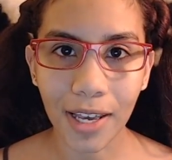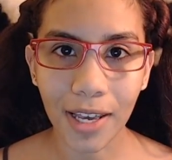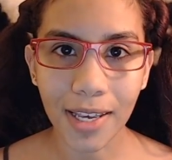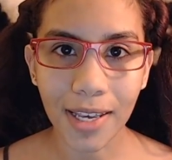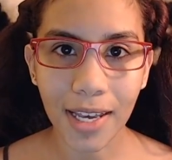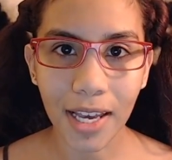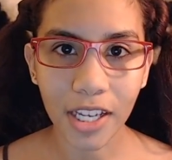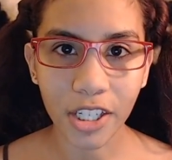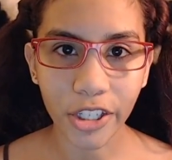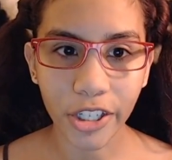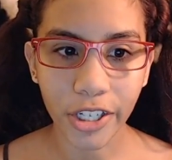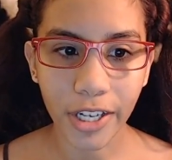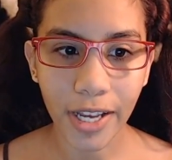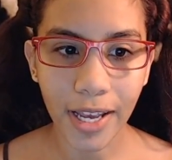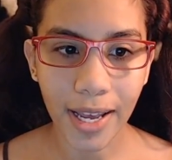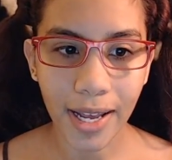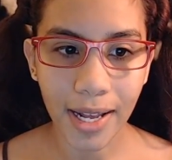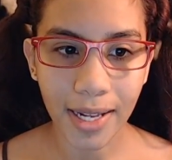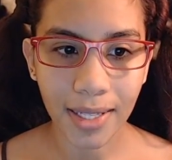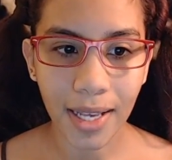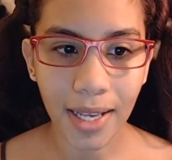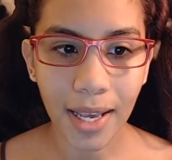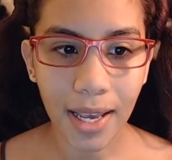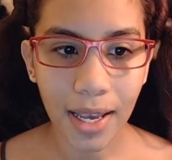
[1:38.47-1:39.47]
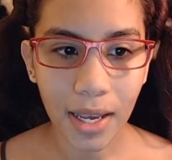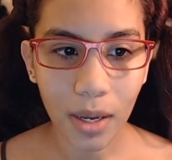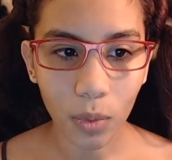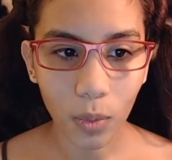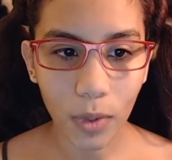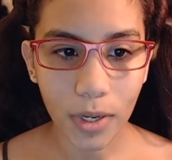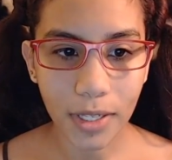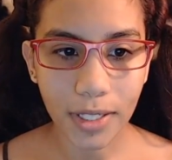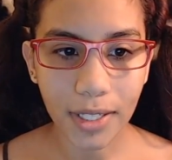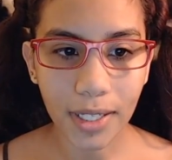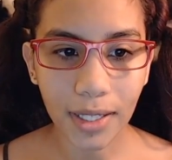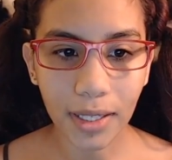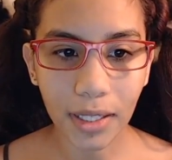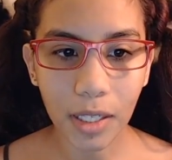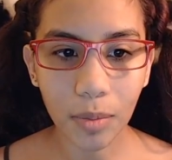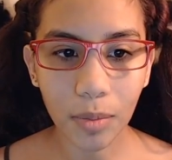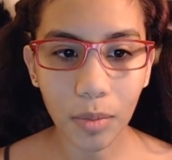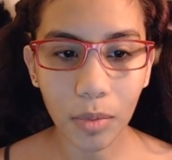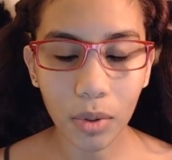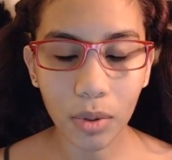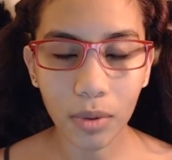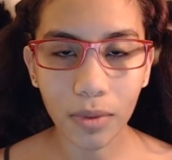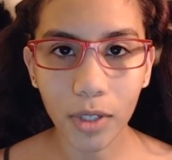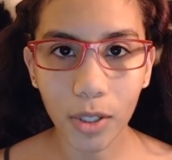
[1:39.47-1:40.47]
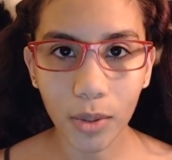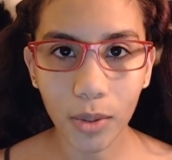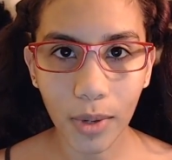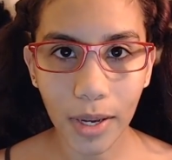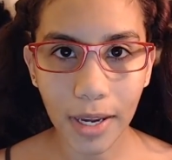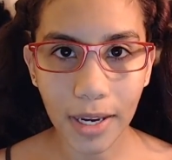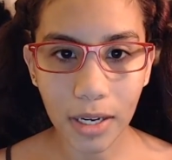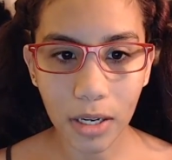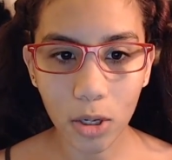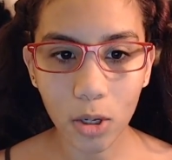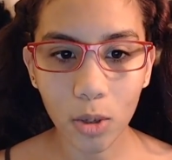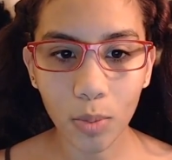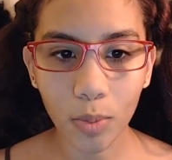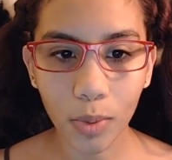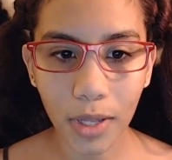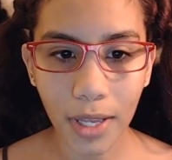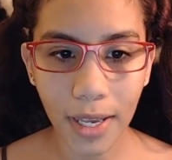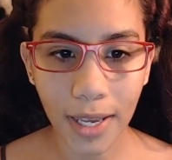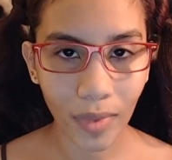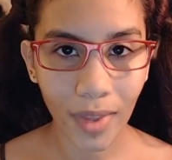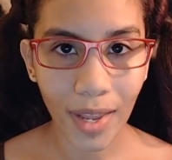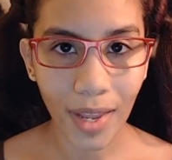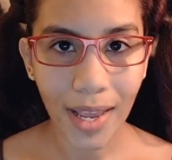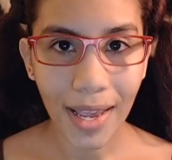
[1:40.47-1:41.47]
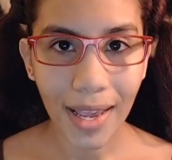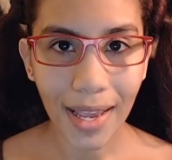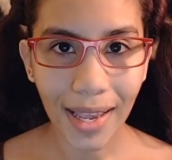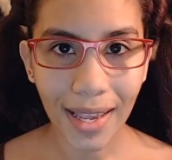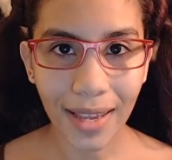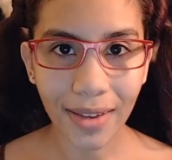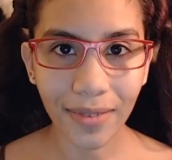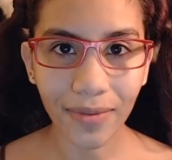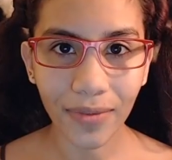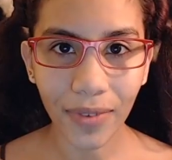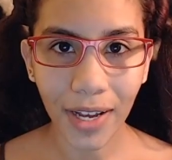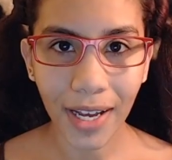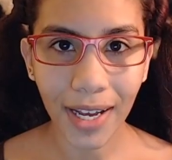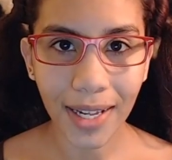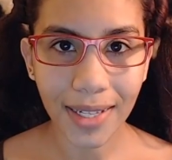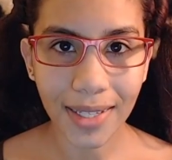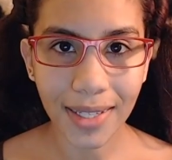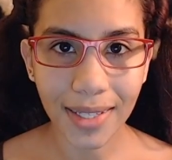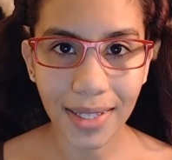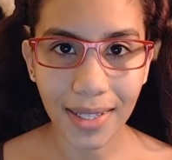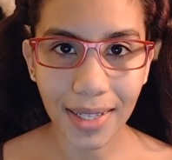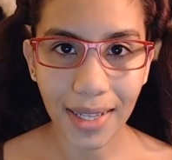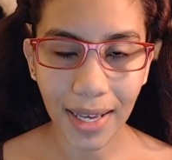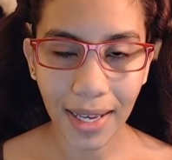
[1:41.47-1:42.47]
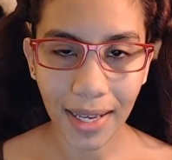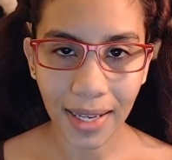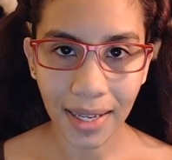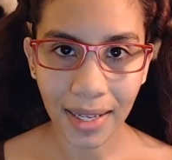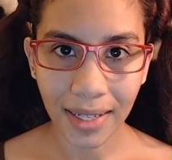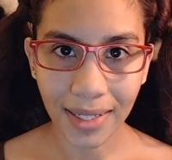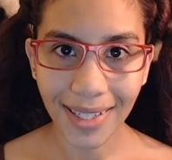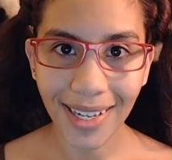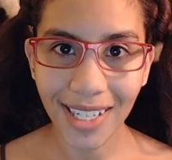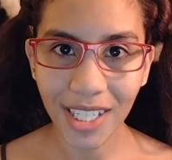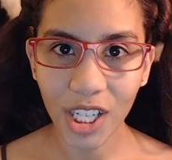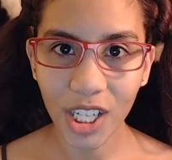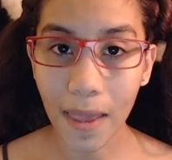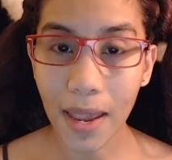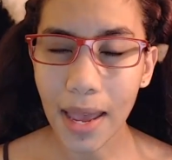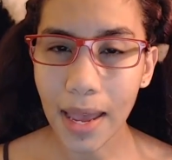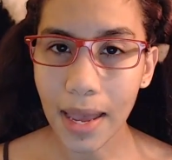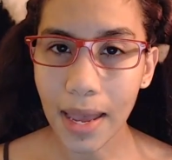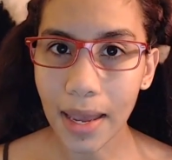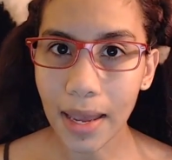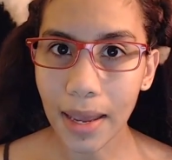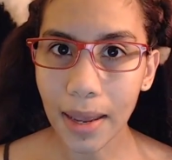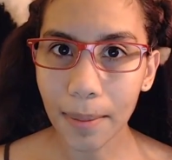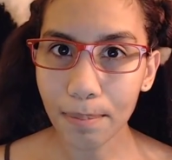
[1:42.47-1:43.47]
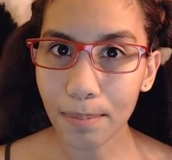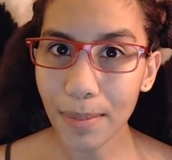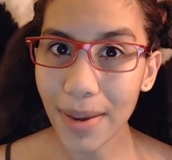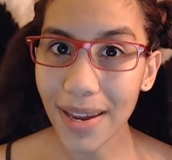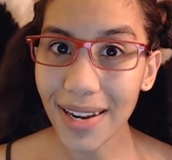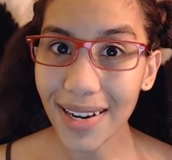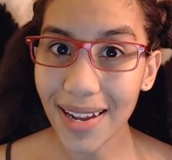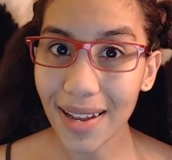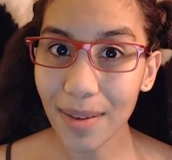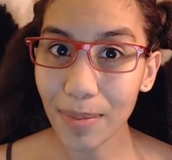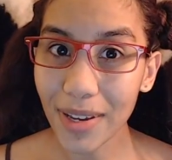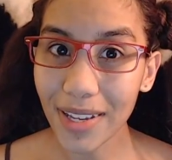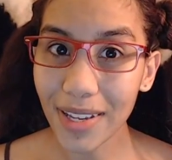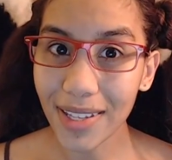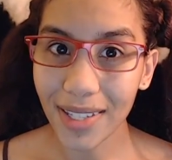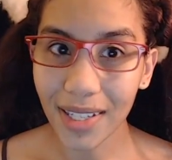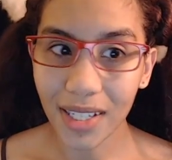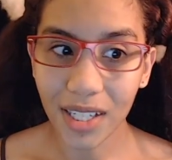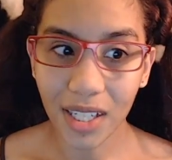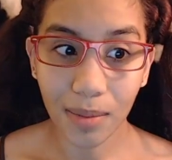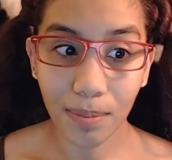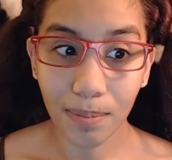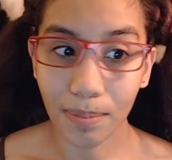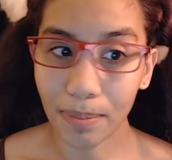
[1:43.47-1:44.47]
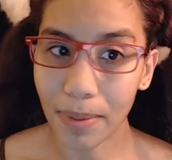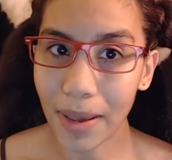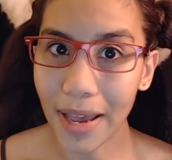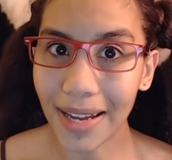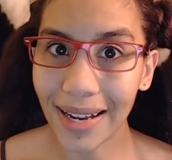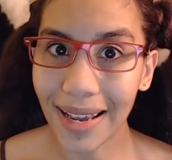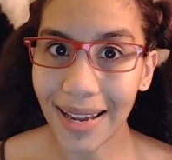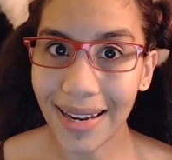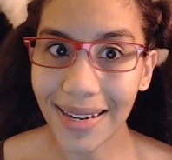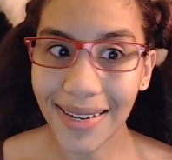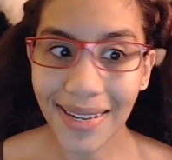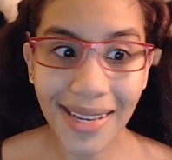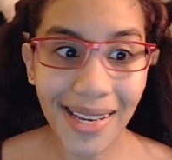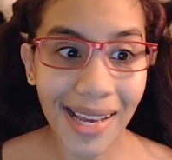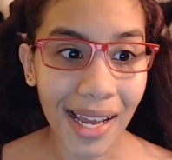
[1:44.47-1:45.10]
as she has recently moved to a new planet and finds that touching may not be such a bad idea.